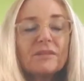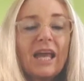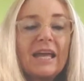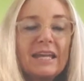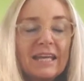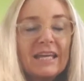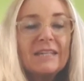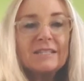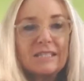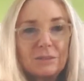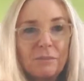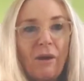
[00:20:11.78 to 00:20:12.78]
And again, the
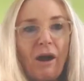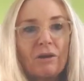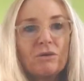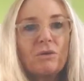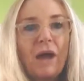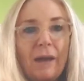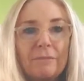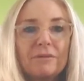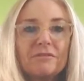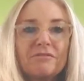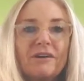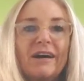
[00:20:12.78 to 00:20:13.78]
spiral
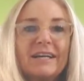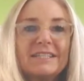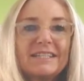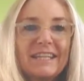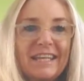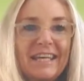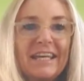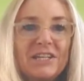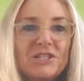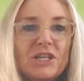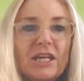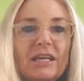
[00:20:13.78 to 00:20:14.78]
amplifies the
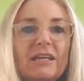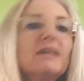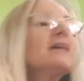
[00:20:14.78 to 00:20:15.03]
energy.